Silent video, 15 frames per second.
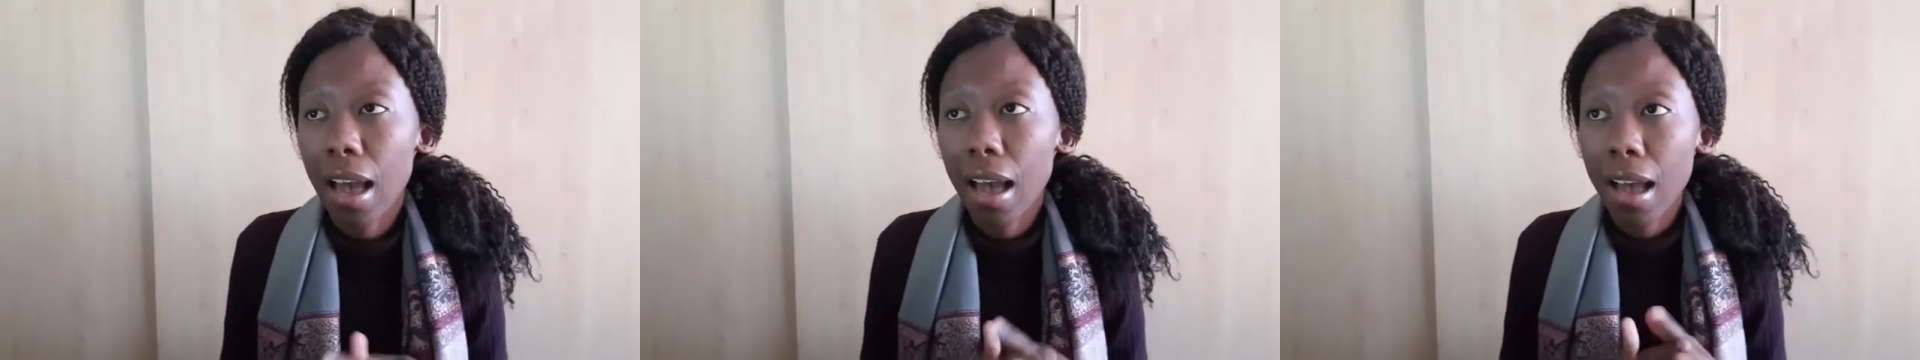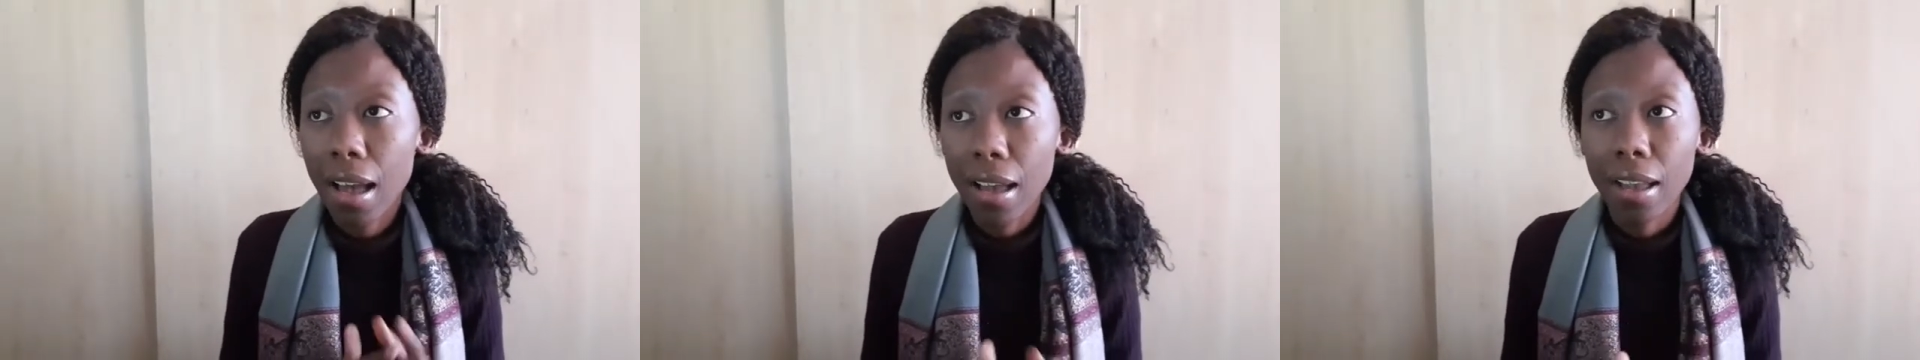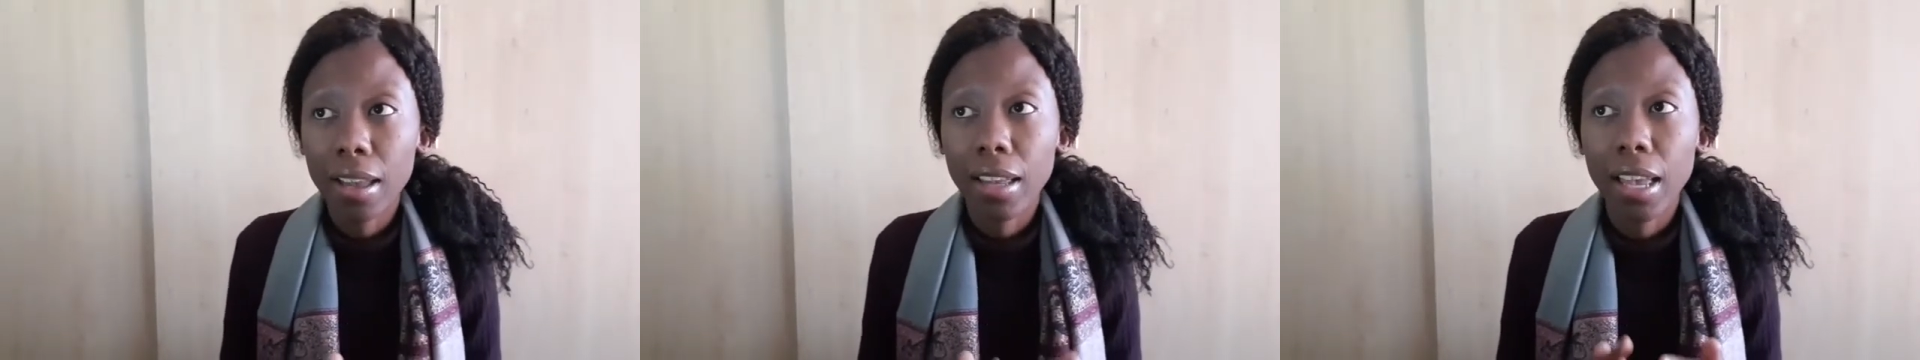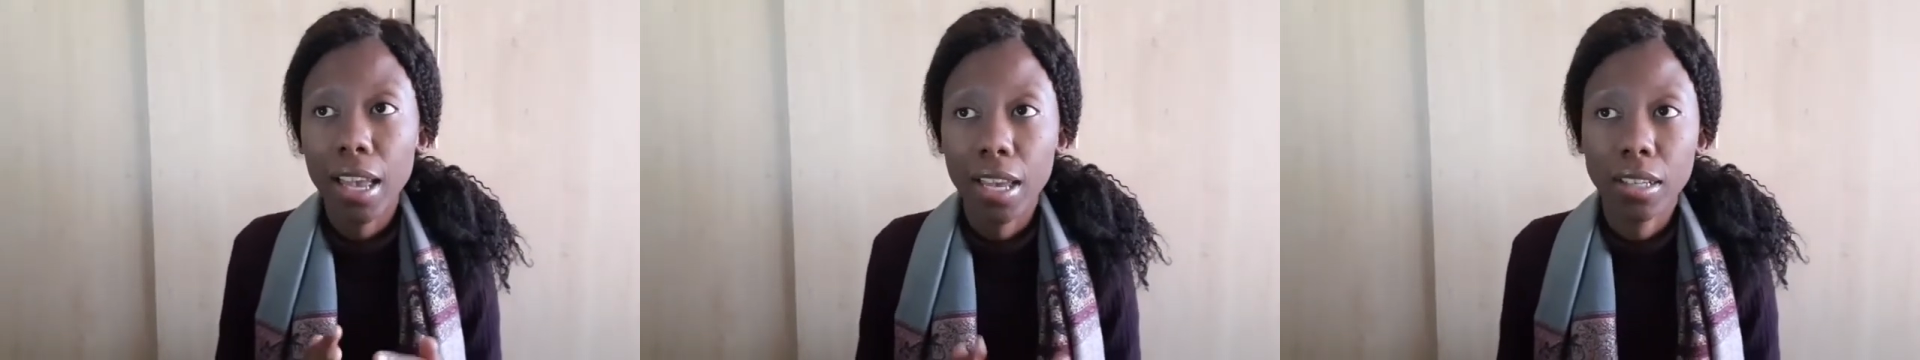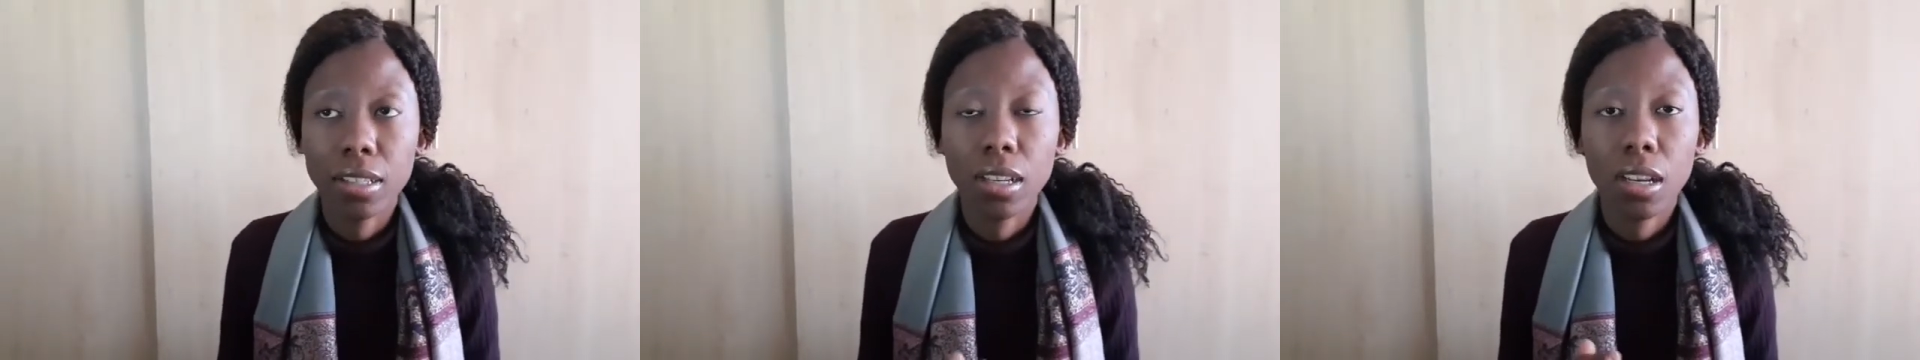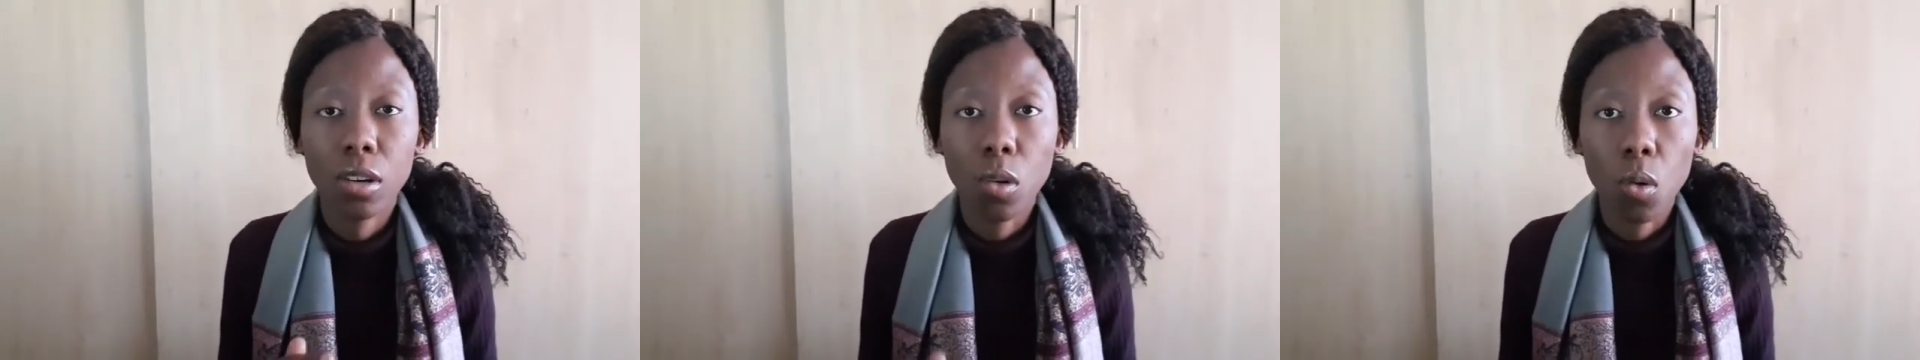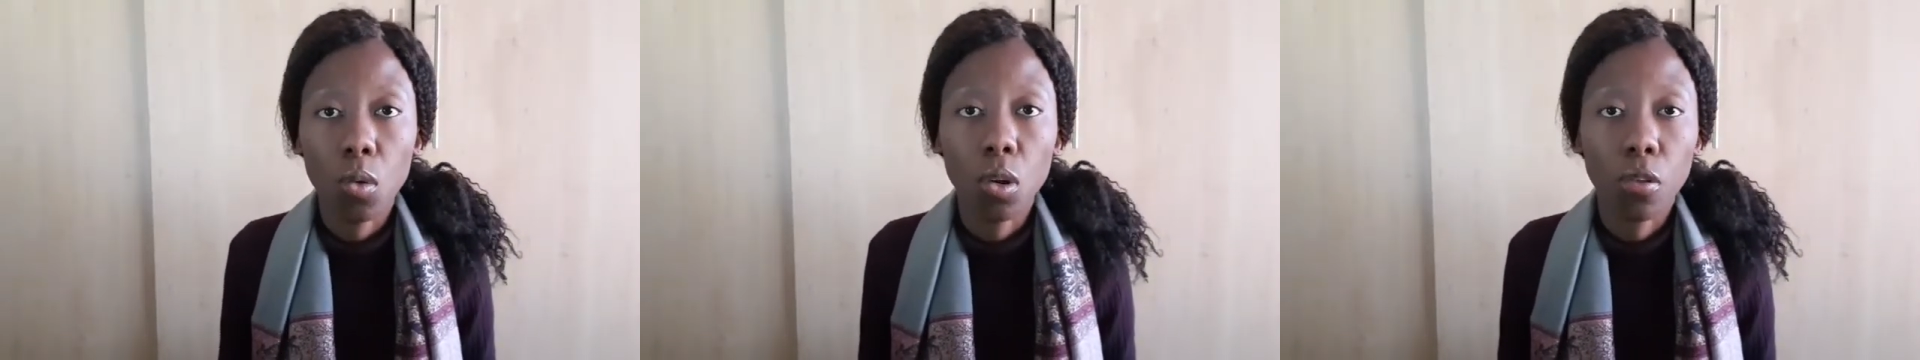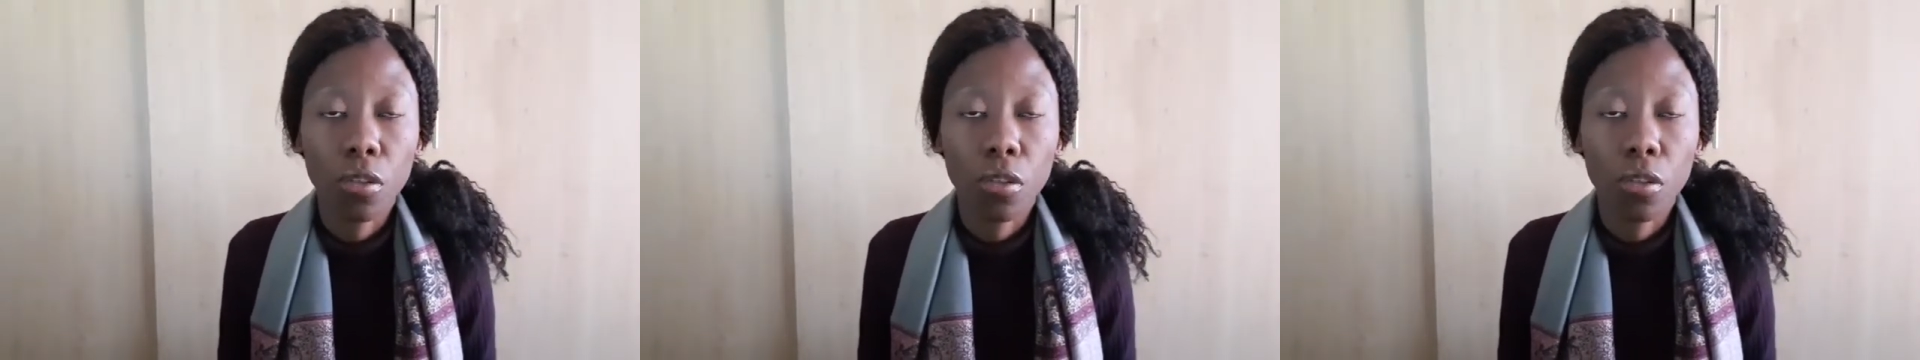I had a goal of